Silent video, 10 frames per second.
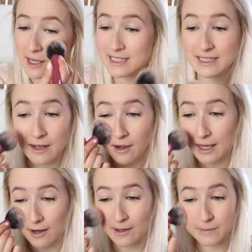I didn't
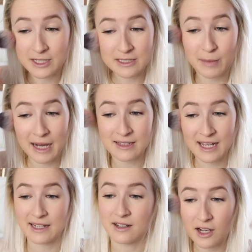highlight because back
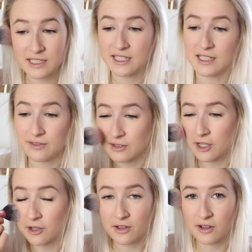then I didn't even
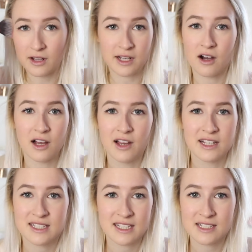know that like highlight
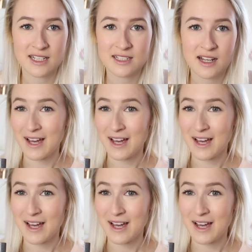existed.